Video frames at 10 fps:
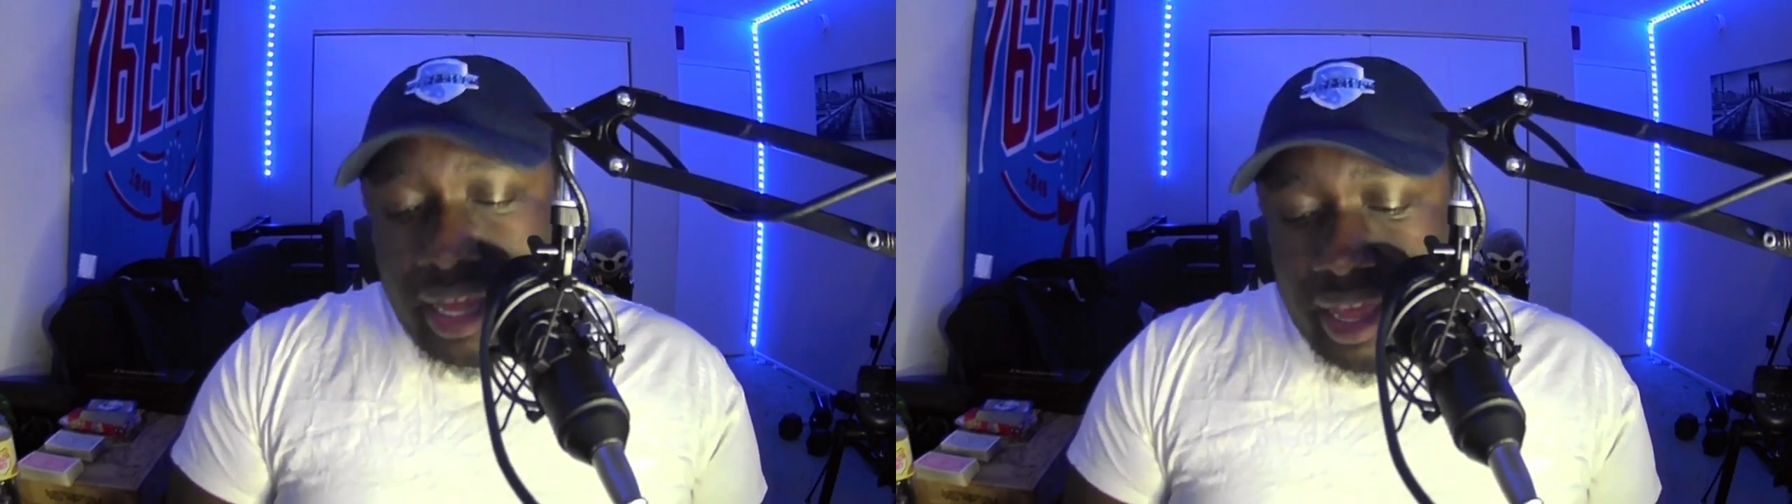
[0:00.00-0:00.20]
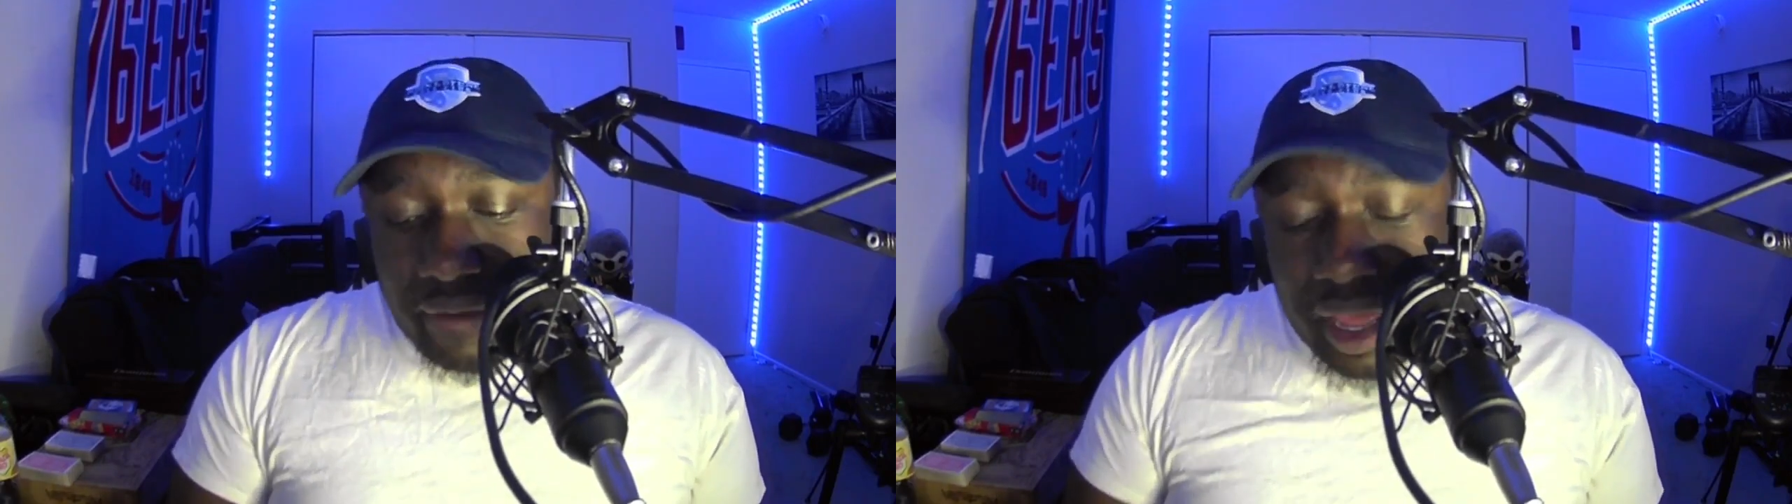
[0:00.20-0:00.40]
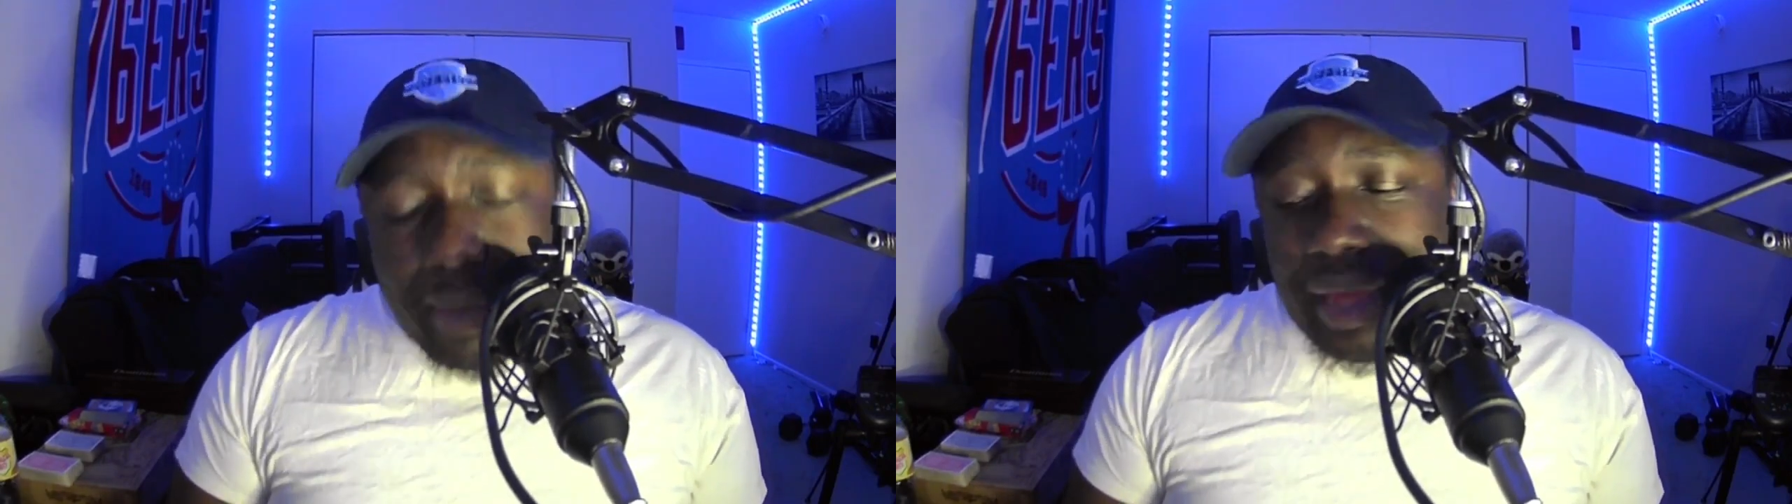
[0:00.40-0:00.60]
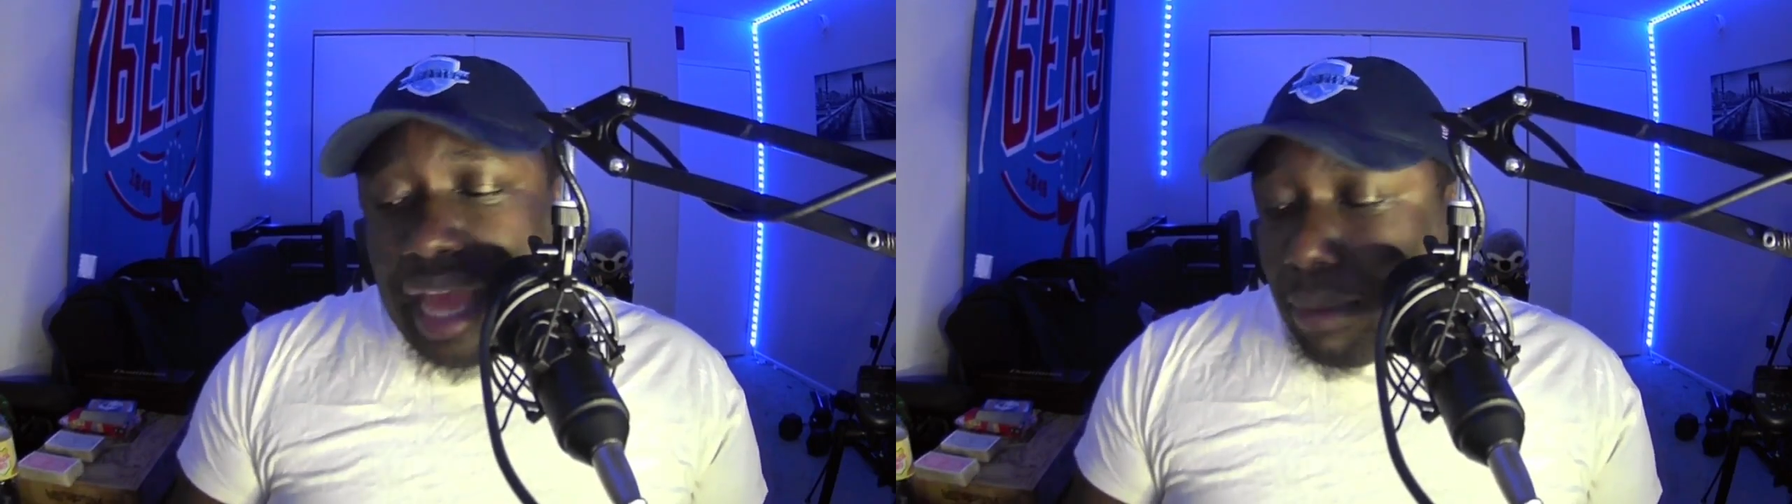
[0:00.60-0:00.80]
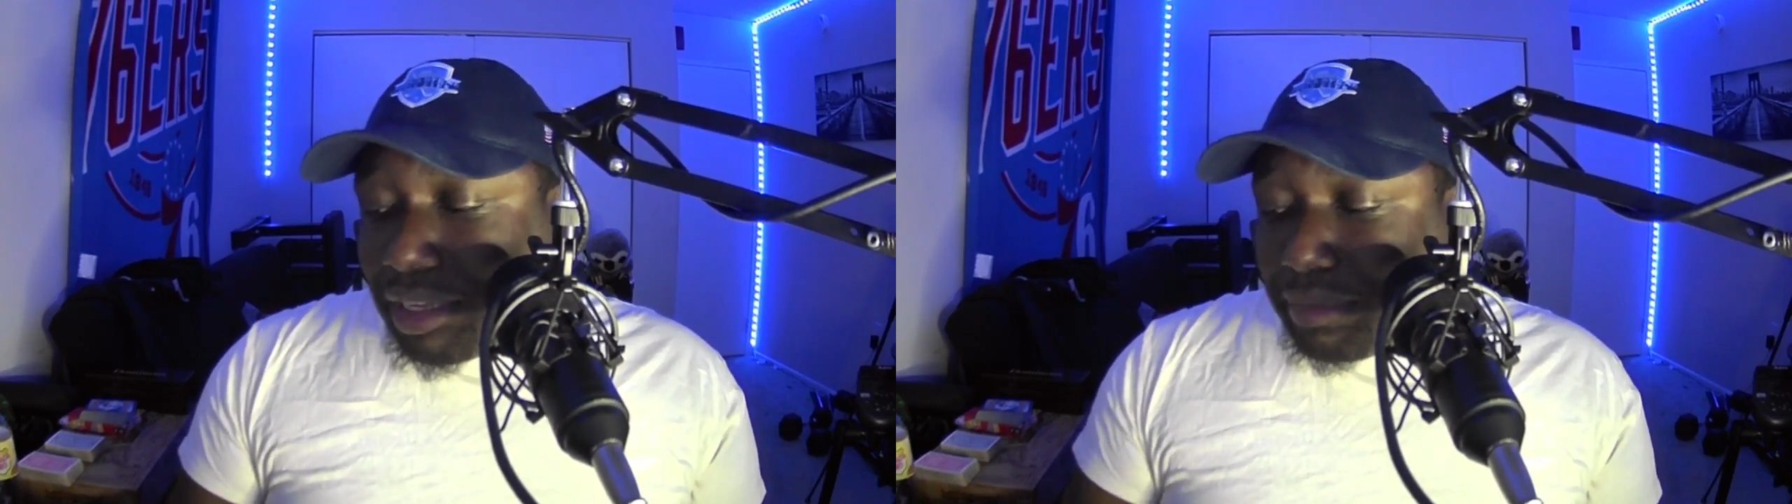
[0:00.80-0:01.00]
if the
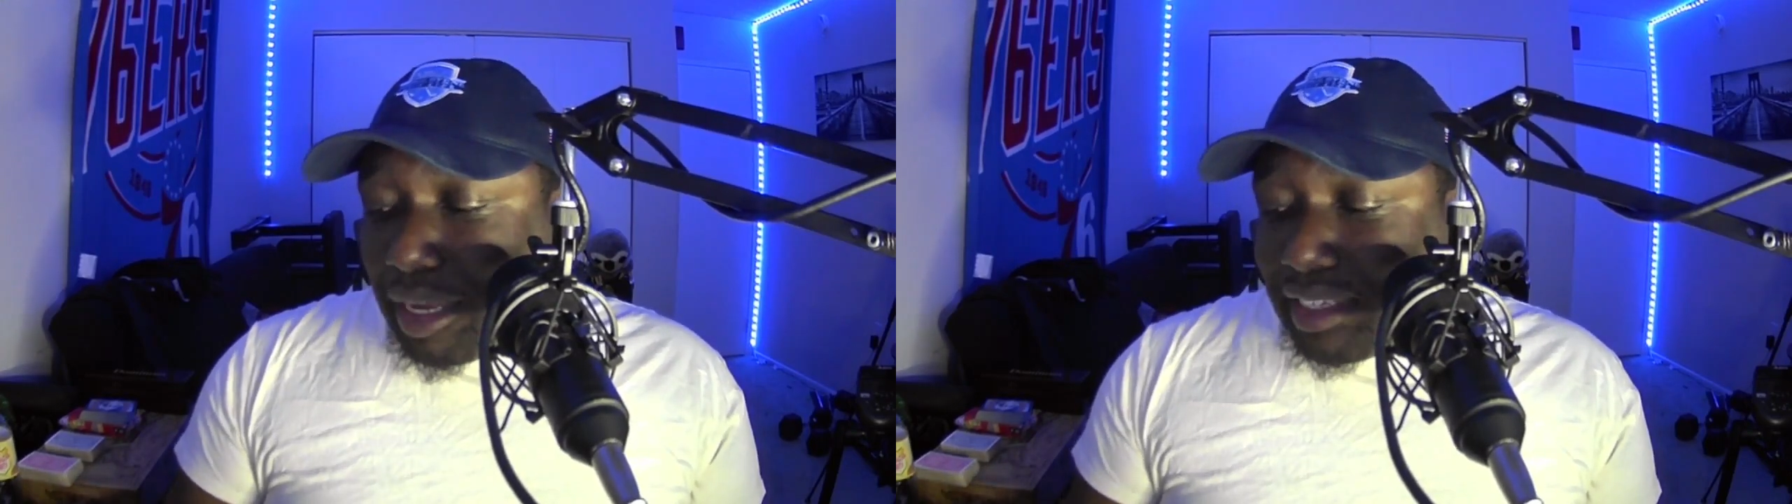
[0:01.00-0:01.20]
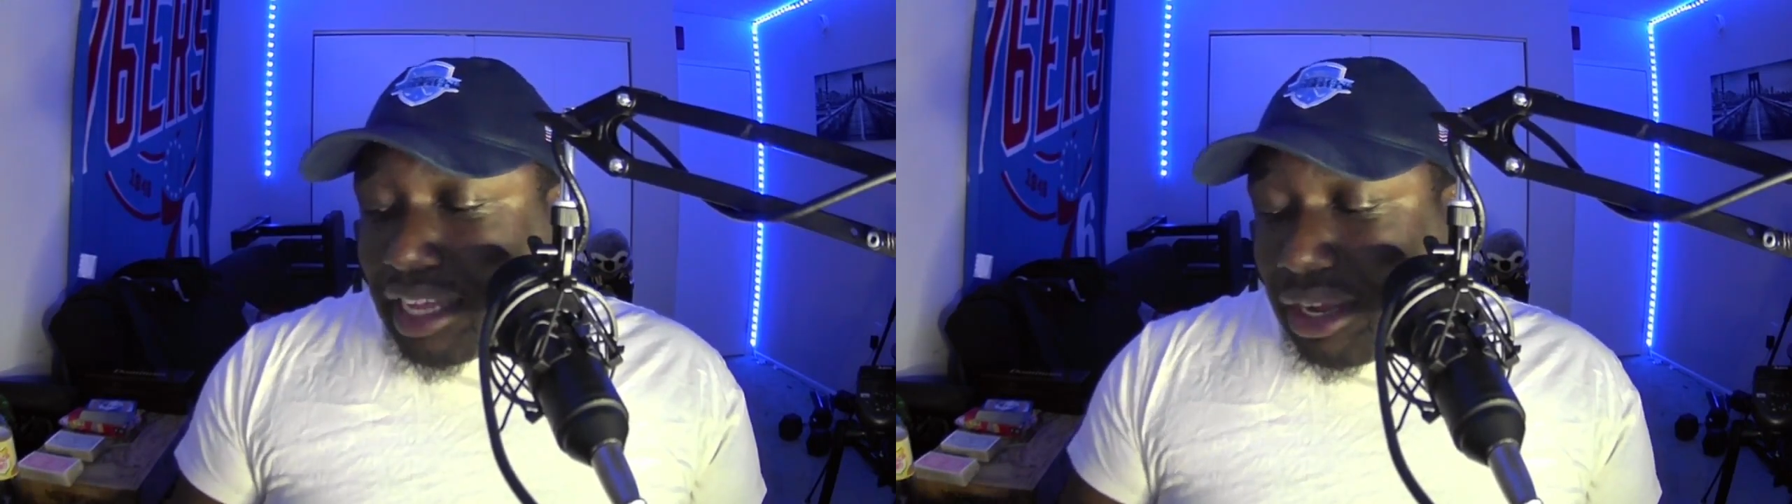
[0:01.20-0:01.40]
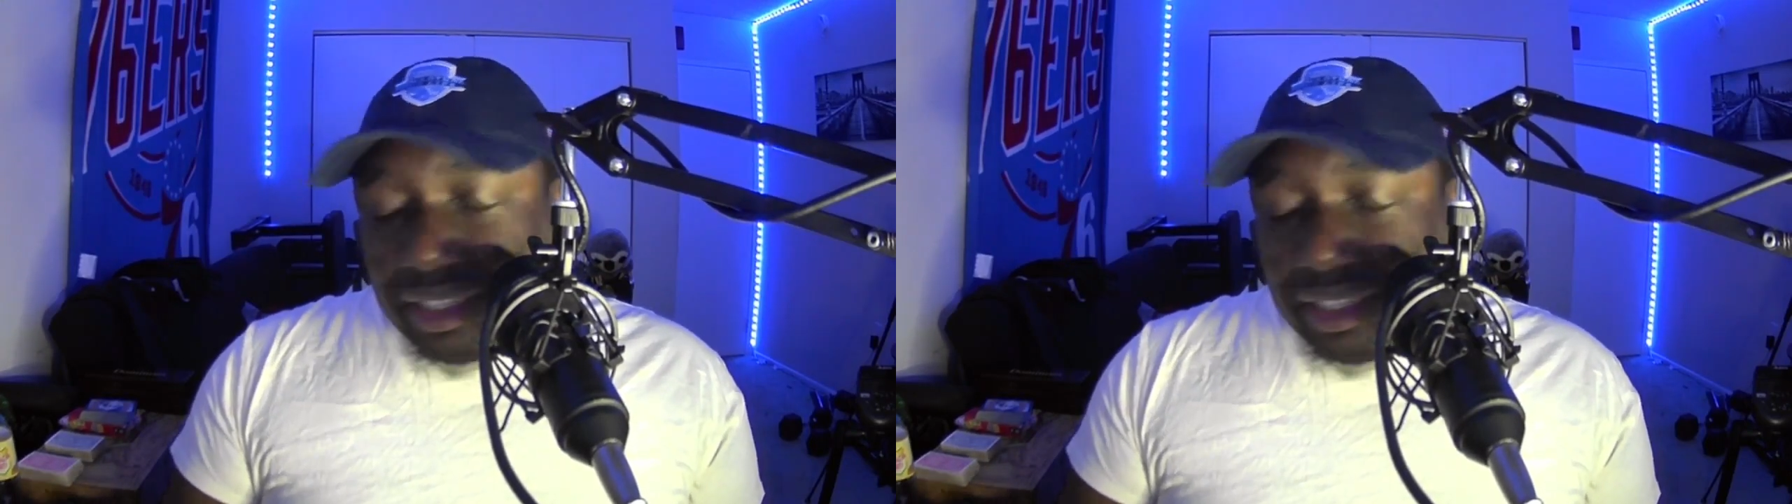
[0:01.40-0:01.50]
NBA was based out